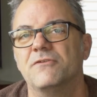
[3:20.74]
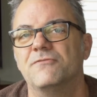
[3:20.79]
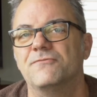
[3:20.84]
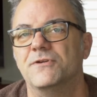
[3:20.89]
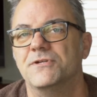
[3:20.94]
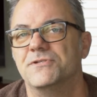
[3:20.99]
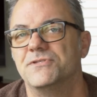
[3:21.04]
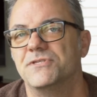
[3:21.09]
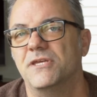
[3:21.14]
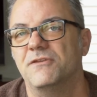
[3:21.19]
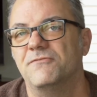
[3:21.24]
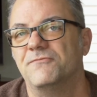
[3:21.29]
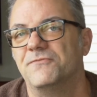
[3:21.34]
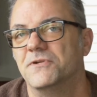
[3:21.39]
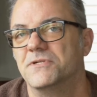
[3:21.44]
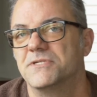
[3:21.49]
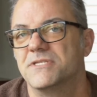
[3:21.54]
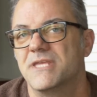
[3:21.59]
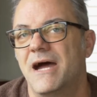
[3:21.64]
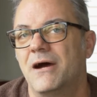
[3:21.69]
First in,
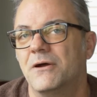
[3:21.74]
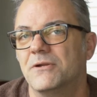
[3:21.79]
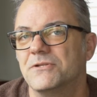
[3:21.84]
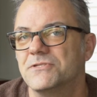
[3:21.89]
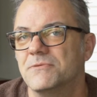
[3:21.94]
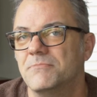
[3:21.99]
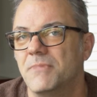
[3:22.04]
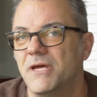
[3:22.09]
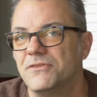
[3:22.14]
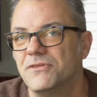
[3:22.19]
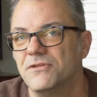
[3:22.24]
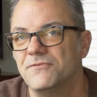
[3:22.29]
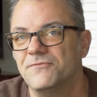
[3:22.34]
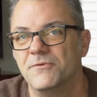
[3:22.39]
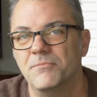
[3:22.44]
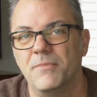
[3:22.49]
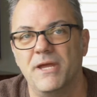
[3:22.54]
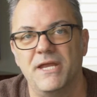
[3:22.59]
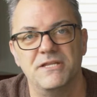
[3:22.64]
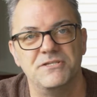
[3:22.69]
first out is a method
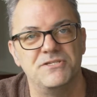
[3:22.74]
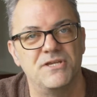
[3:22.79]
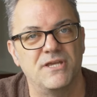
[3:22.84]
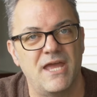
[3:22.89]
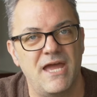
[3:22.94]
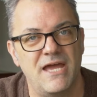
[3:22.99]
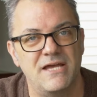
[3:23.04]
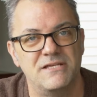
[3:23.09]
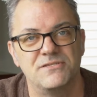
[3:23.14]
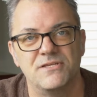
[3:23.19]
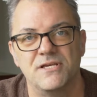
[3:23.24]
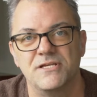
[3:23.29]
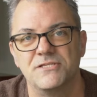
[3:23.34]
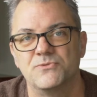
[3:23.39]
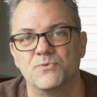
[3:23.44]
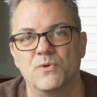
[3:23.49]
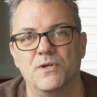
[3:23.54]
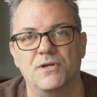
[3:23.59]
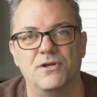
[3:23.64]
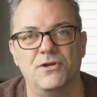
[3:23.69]
for managing
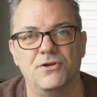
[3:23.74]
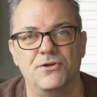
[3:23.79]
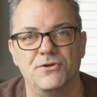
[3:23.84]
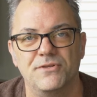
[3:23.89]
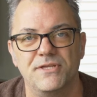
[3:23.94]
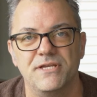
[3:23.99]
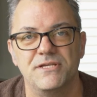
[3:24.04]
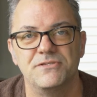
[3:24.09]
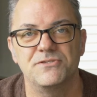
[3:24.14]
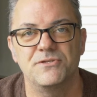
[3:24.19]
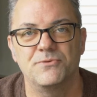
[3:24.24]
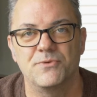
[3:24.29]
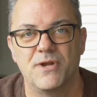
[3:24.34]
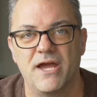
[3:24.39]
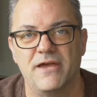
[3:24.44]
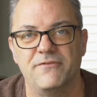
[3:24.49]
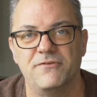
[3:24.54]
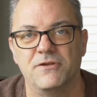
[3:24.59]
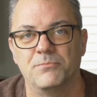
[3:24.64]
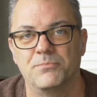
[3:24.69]
assets where earliest
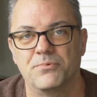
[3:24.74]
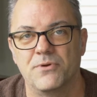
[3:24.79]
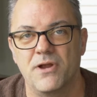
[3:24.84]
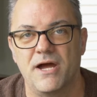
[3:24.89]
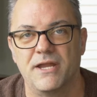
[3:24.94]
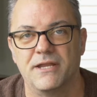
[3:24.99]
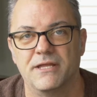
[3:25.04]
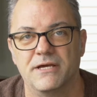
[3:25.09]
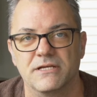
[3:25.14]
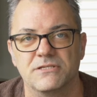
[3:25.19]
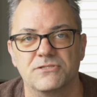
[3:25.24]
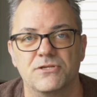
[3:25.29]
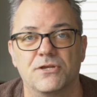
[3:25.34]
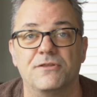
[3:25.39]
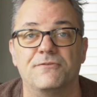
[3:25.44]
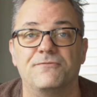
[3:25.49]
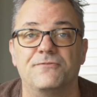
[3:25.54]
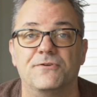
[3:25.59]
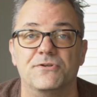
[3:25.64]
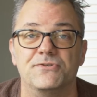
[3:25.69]
arriving products are
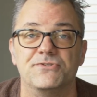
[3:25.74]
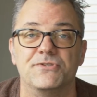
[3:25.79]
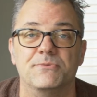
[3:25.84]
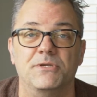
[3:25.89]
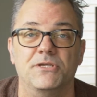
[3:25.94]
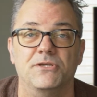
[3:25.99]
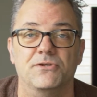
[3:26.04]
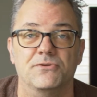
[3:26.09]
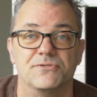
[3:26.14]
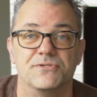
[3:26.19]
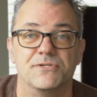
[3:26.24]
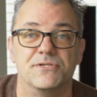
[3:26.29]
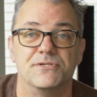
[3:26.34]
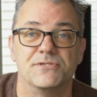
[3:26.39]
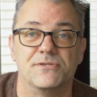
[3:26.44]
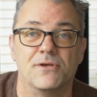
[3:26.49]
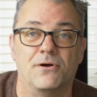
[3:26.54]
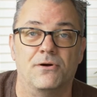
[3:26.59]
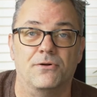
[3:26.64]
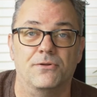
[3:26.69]
the first to be used or
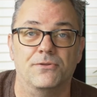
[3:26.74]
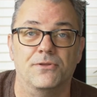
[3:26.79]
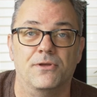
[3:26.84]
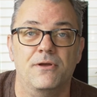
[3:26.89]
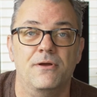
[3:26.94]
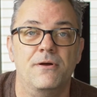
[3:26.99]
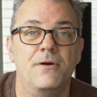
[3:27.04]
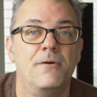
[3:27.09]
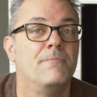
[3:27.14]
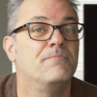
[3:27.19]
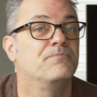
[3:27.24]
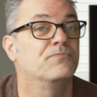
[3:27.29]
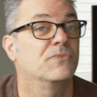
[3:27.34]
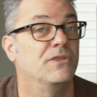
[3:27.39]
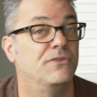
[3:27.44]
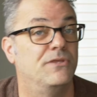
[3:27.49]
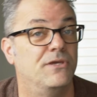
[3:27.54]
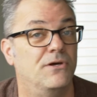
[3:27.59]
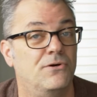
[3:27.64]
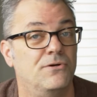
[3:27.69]
sold.
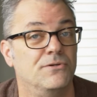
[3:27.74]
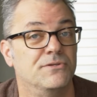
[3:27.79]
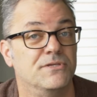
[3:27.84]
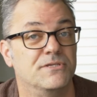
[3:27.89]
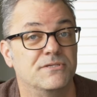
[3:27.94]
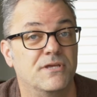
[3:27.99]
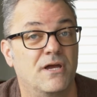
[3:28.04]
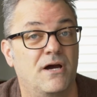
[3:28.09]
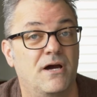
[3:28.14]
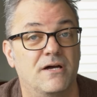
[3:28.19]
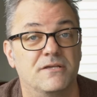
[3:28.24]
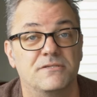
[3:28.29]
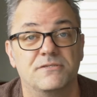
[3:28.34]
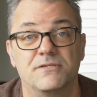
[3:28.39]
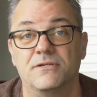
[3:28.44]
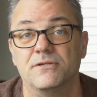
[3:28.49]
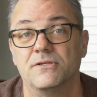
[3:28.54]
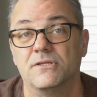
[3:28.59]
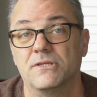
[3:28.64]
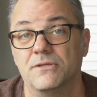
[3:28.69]
The oldest costs
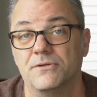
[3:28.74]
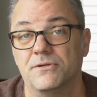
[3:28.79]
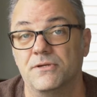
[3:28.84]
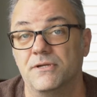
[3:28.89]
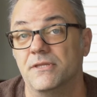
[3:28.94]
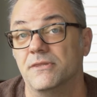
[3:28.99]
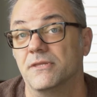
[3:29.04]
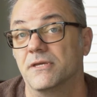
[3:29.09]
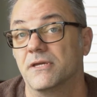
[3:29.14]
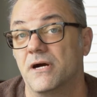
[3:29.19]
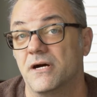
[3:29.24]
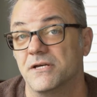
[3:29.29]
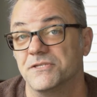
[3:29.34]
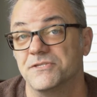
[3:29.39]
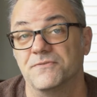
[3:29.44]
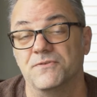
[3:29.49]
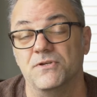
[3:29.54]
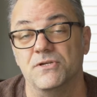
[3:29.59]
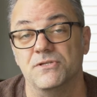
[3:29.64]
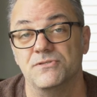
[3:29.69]
are included in the
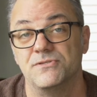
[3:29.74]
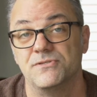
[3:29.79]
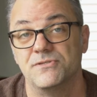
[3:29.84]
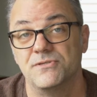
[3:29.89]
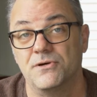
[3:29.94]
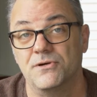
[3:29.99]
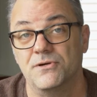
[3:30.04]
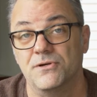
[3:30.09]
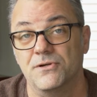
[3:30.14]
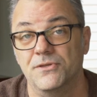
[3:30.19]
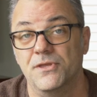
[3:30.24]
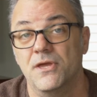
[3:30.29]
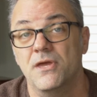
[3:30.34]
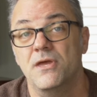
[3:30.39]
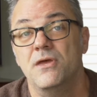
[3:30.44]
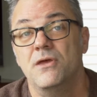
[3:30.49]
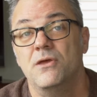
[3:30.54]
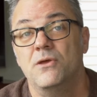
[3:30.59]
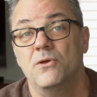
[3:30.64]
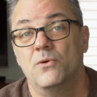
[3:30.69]
cost of goods sold,
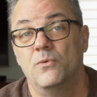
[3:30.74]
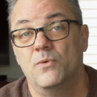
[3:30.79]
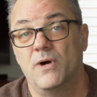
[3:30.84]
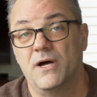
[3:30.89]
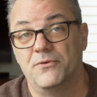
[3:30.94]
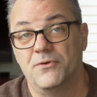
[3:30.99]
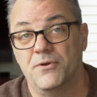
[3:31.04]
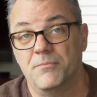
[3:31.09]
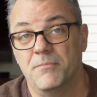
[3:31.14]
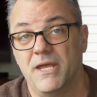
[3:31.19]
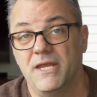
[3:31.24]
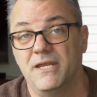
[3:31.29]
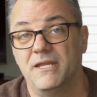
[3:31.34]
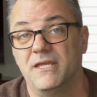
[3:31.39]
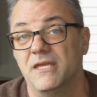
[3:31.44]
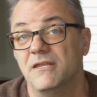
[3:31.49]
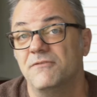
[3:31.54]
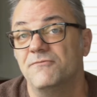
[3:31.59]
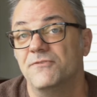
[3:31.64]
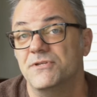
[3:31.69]
while
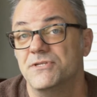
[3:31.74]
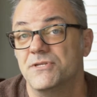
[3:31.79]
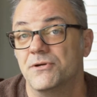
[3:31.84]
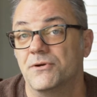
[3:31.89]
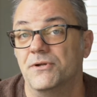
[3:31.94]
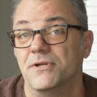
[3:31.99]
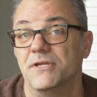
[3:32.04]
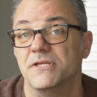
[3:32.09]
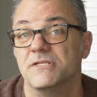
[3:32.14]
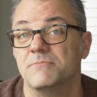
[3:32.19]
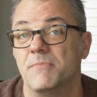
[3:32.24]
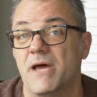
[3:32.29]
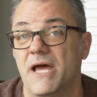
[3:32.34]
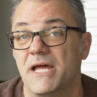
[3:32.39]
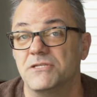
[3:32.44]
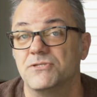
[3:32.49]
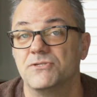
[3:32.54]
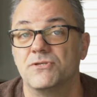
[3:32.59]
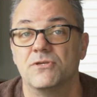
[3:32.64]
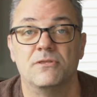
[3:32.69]
remaining inventory is
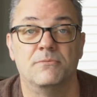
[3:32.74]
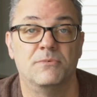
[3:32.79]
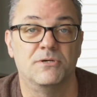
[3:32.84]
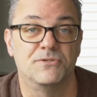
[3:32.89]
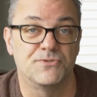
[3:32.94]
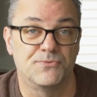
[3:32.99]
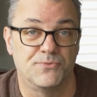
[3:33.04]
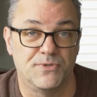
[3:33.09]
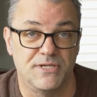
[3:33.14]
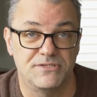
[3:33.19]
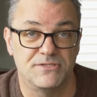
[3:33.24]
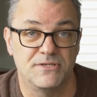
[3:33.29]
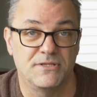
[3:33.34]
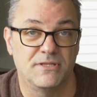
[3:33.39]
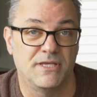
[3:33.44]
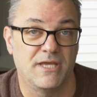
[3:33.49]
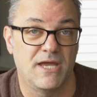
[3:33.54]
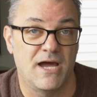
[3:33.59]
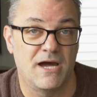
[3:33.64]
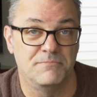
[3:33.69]
matched to the most
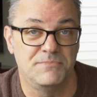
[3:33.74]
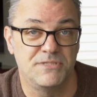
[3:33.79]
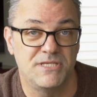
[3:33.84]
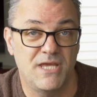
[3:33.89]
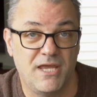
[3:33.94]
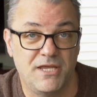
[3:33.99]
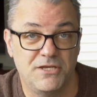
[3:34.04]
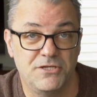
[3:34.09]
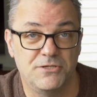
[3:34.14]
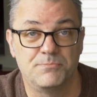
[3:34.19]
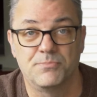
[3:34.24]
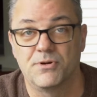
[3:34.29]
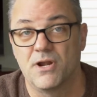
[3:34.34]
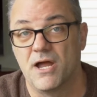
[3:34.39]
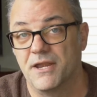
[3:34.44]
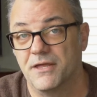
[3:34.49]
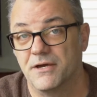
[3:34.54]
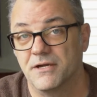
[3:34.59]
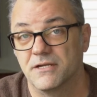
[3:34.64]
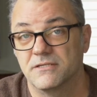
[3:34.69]
recently obtained
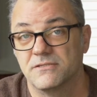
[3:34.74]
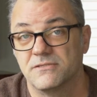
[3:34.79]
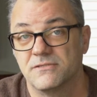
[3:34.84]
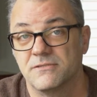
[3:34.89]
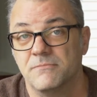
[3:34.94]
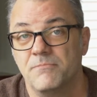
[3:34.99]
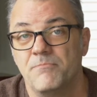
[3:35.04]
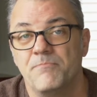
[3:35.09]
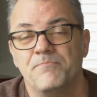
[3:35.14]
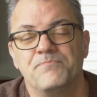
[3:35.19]
products.